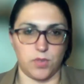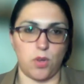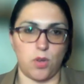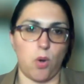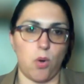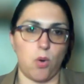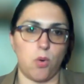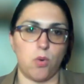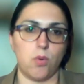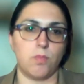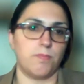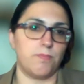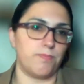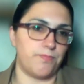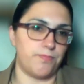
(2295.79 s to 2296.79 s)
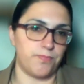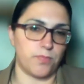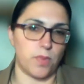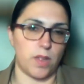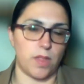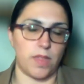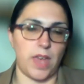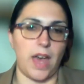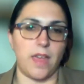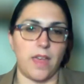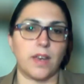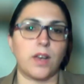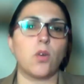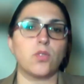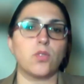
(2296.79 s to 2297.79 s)
So the,
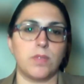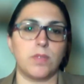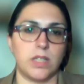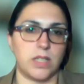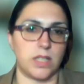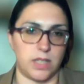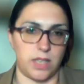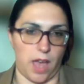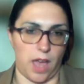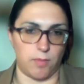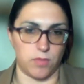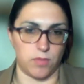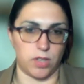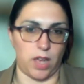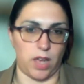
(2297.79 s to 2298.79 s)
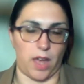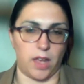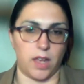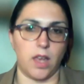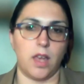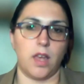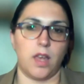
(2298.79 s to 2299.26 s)
the concept is the same, okay?